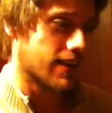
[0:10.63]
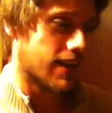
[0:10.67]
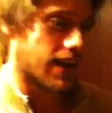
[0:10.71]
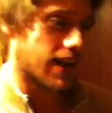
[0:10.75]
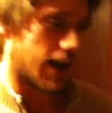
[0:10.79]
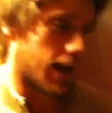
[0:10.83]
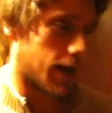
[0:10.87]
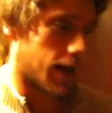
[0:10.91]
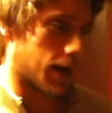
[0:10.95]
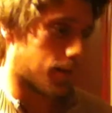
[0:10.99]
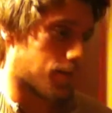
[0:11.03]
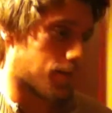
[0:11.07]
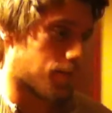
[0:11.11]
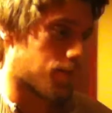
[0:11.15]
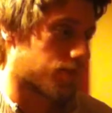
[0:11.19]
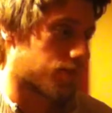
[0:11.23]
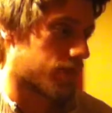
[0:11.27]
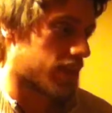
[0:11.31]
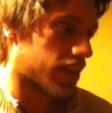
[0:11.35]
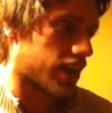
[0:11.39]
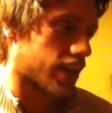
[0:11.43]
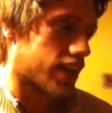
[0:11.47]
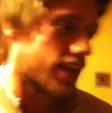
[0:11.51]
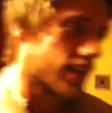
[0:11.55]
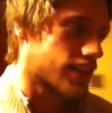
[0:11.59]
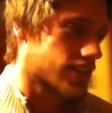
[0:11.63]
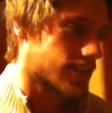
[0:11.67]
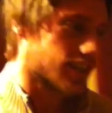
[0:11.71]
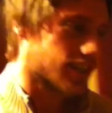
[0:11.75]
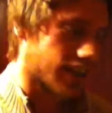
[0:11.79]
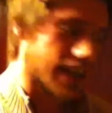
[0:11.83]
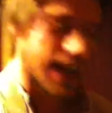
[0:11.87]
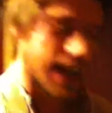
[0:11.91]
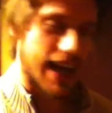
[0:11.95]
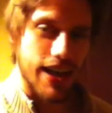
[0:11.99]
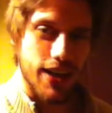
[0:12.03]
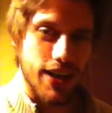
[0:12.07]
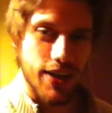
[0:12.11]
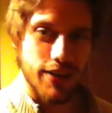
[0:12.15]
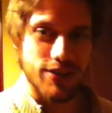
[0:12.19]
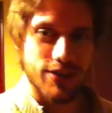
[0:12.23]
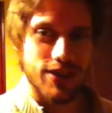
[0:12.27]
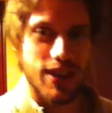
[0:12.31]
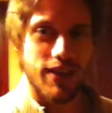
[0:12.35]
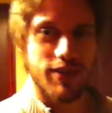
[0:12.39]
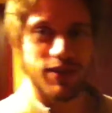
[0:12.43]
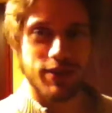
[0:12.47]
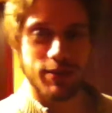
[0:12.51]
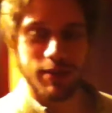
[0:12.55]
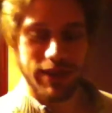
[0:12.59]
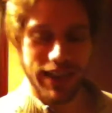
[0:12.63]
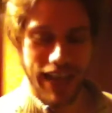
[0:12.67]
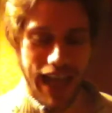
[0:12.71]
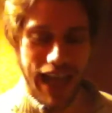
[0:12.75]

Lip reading: So yeah, a lot of stuff has been